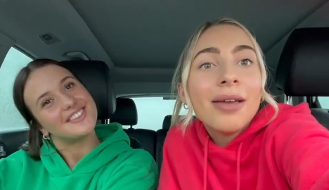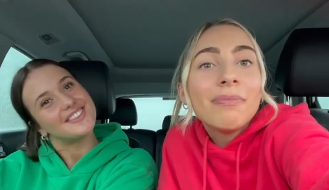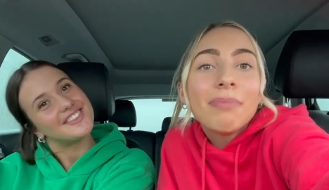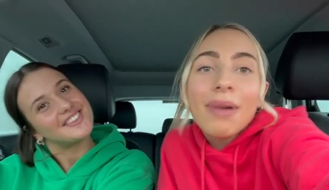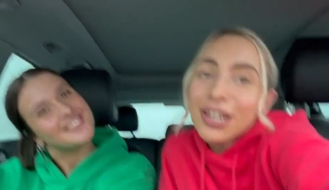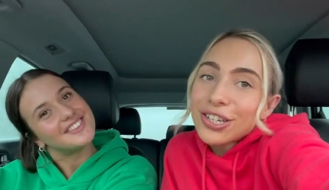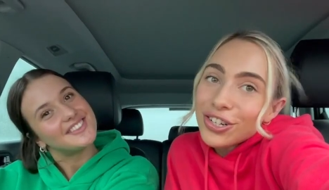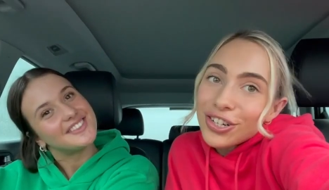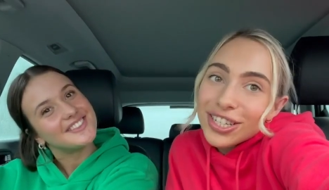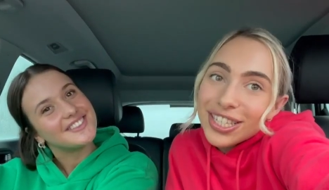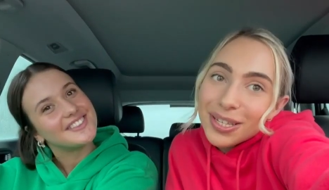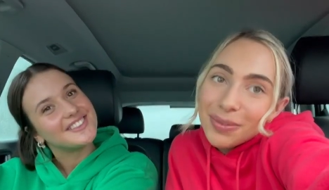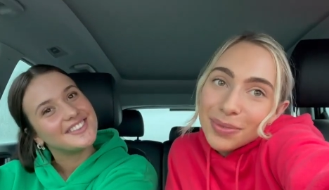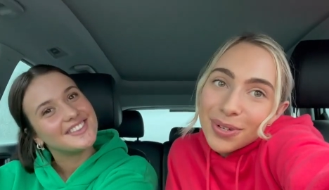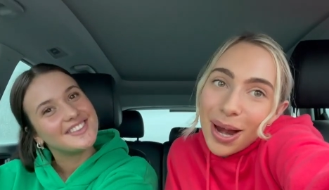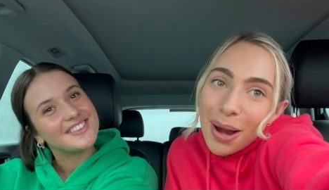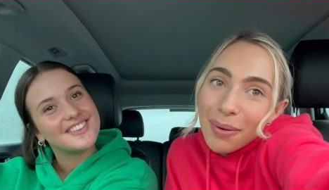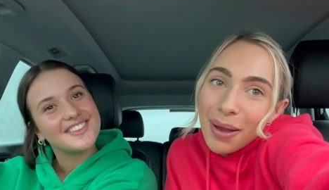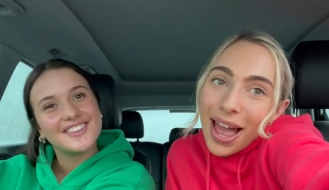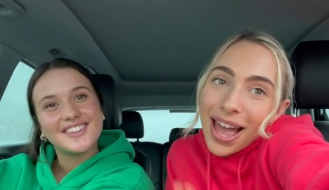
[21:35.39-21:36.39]
Speaker 1: Make sure to
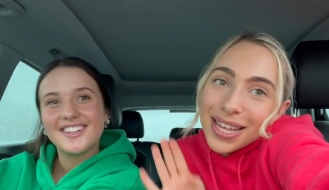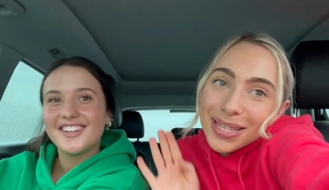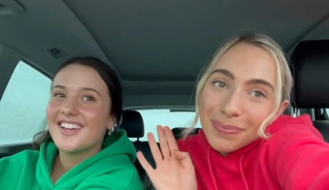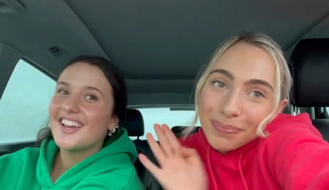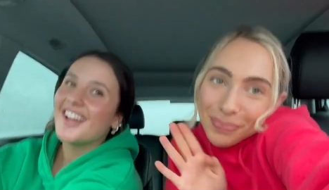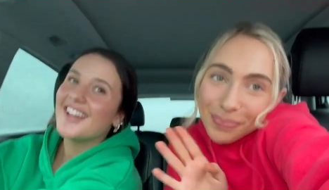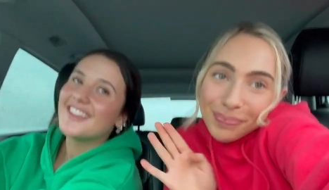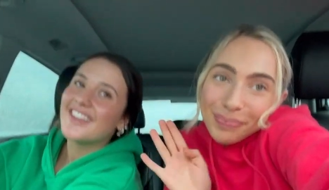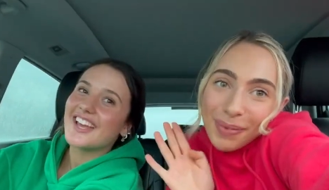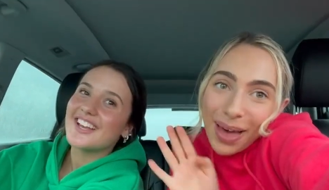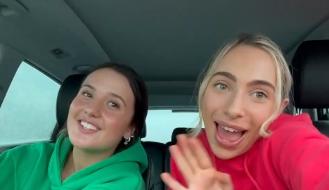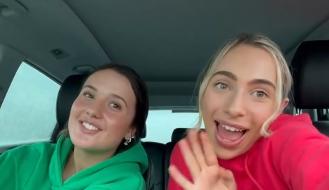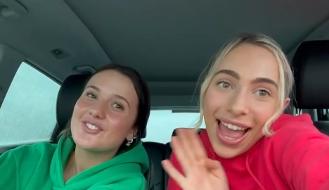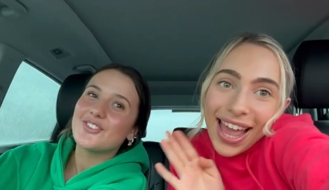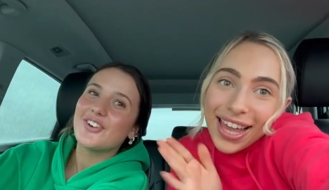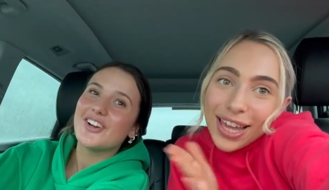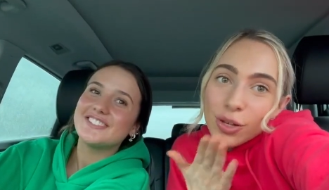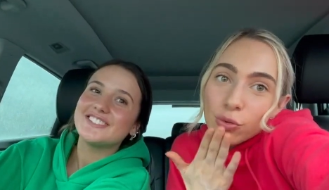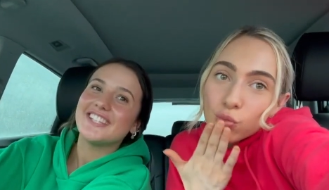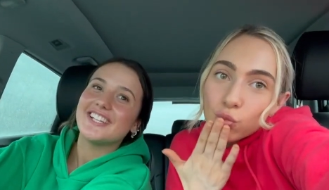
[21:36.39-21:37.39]
subscribe, guys.
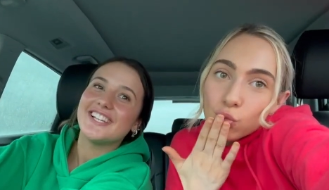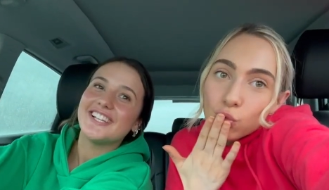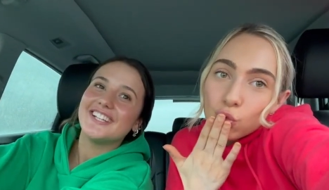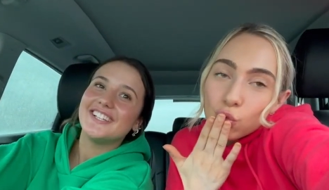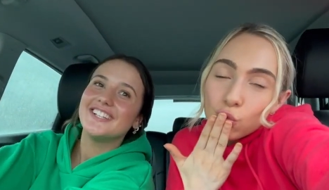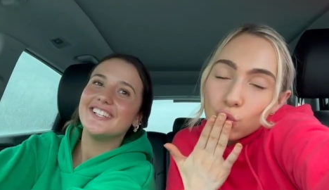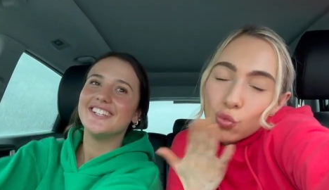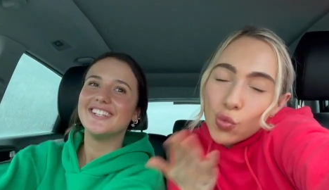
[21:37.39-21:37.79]
Thanks. Bye.